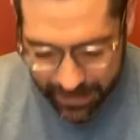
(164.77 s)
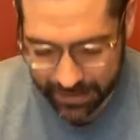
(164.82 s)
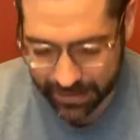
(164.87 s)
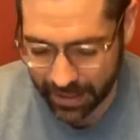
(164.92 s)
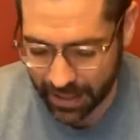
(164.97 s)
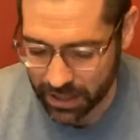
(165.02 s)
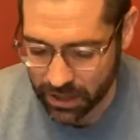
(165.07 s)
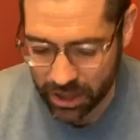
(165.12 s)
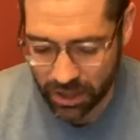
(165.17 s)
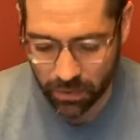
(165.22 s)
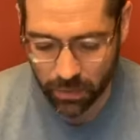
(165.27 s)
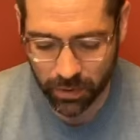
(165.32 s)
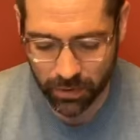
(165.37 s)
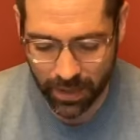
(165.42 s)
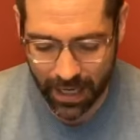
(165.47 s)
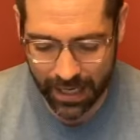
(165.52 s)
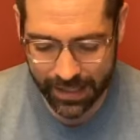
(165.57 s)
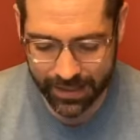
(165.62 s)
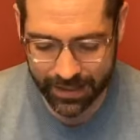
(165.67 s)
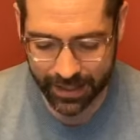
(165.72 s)
nation will
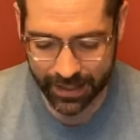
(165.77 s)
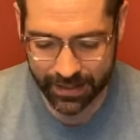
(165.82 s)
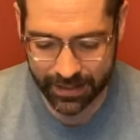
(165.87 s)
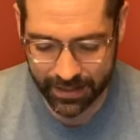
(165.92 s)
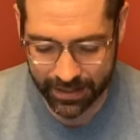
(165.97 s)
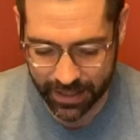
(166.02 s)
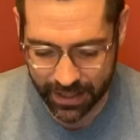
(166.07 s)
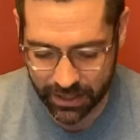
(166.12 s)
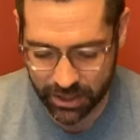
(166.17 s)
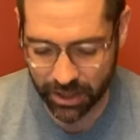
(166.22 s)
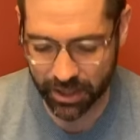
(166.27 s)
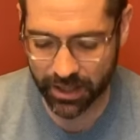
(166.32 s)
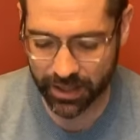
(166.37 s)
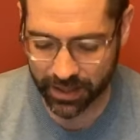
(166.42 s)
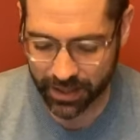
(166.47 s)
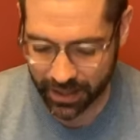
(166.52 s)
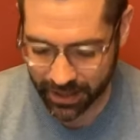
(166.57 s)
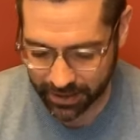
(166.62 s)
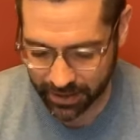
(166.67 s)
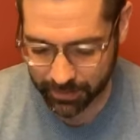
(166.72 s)
rise against nation and
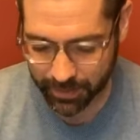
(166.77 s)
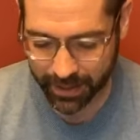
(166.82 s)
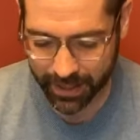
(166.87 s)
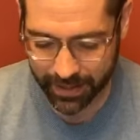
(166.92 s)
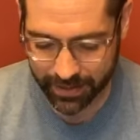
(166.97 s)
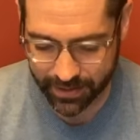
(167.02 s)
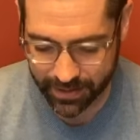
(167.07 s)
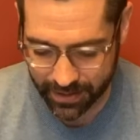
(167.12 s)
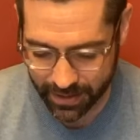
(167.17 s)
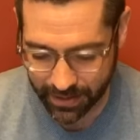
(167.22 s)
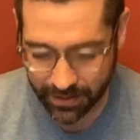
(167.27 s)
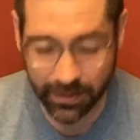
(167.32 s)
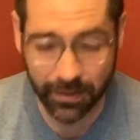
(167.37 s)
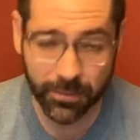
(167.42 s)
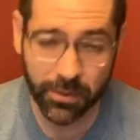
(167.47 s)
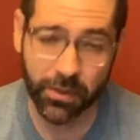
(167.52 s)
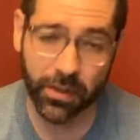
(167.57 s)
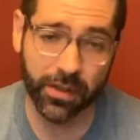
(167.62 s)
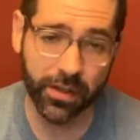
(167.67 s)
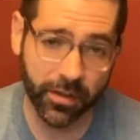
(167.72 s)
kingdom against kingdom.
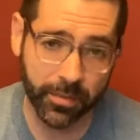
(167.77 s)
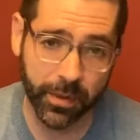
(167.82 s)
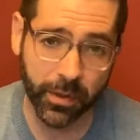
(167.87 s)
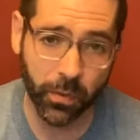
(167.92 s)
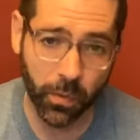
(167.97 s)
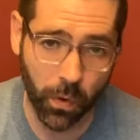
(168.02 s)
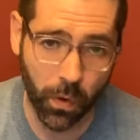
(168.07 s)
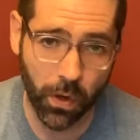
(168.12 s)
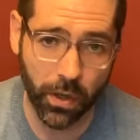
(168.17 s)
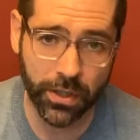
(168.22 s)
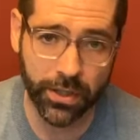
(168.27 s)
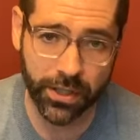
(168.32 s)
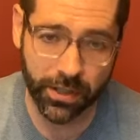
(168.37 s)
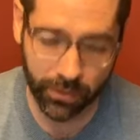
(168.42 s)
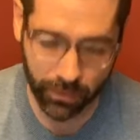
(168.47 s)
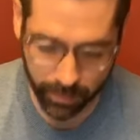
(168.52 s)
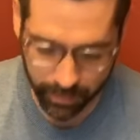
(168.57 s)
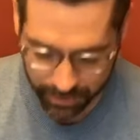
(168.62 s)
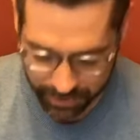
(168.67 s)
So there have been wars and rumors